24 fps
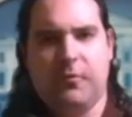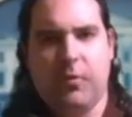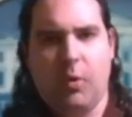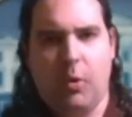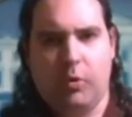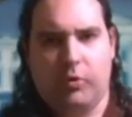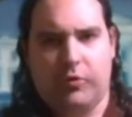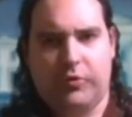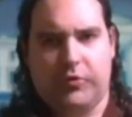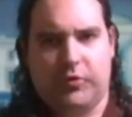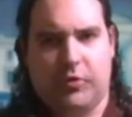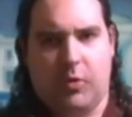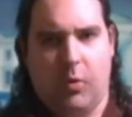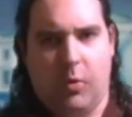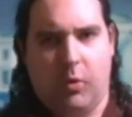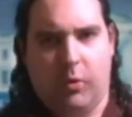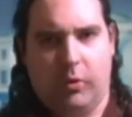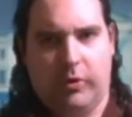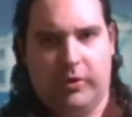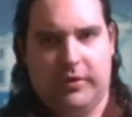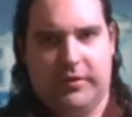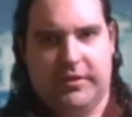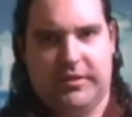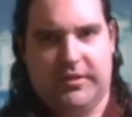Four
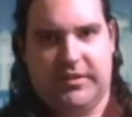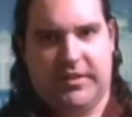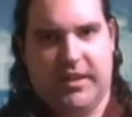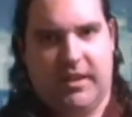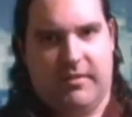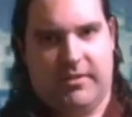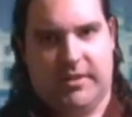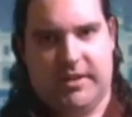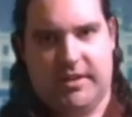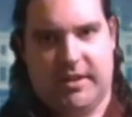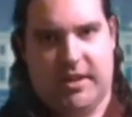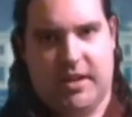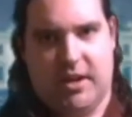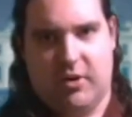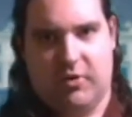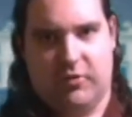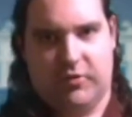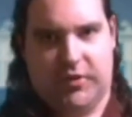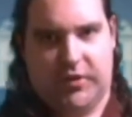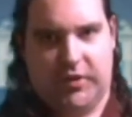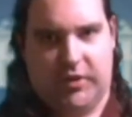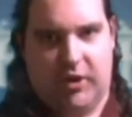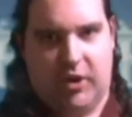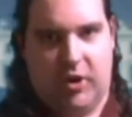score and seven
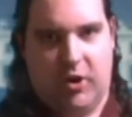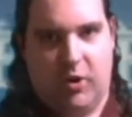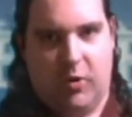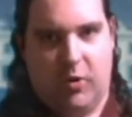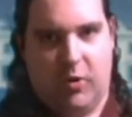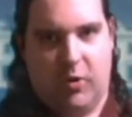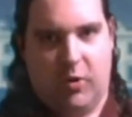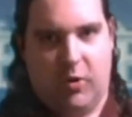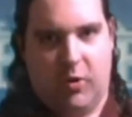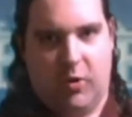years ago.